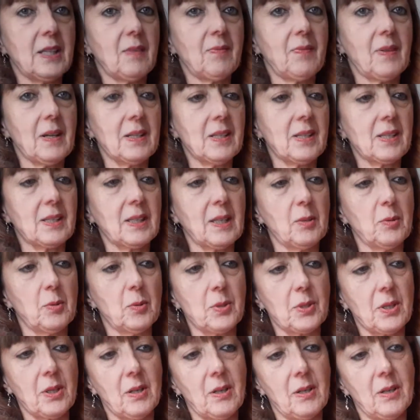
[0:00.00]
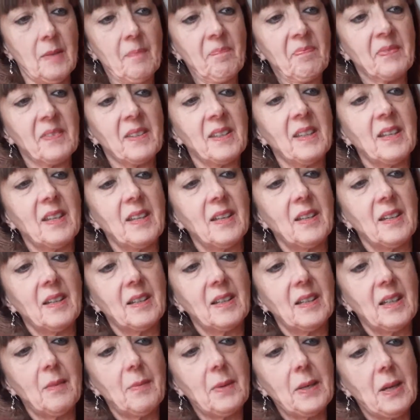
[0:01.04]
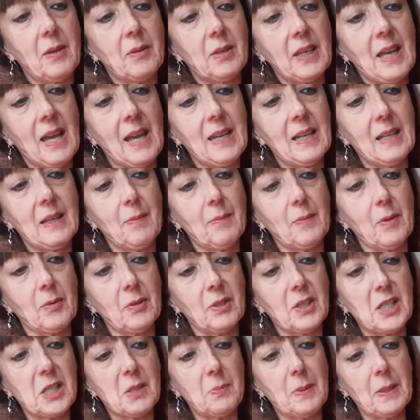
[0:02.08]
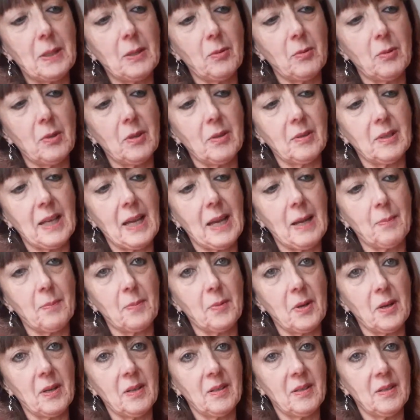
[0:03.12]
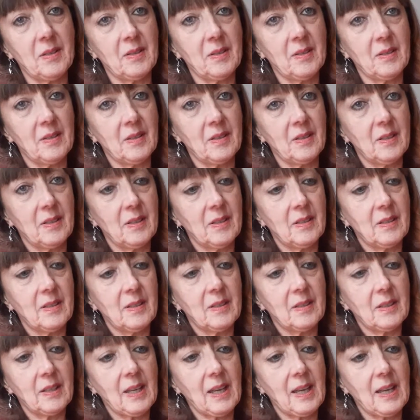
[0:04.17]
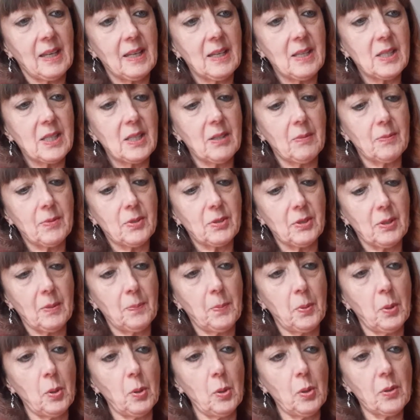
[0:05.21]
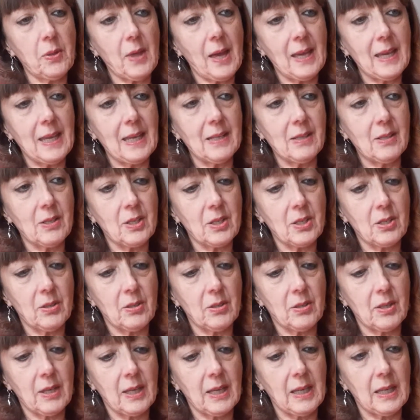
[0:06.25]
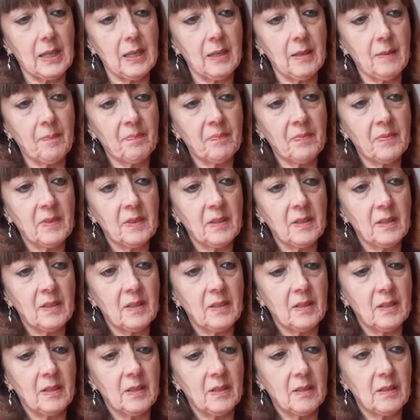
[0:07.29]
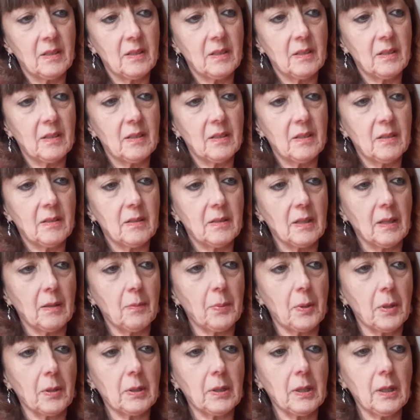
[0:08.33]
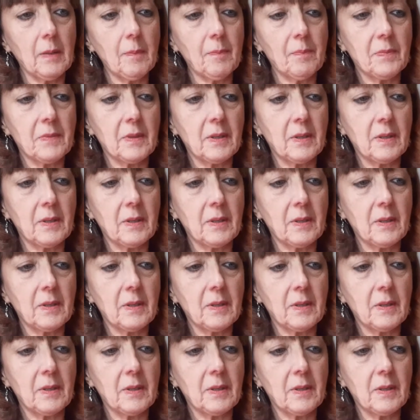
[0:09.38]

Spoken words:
my skills are going to be okay, and I'm not going to spill it all on camera. Okay, so I'm just going to pour that into the little bottle.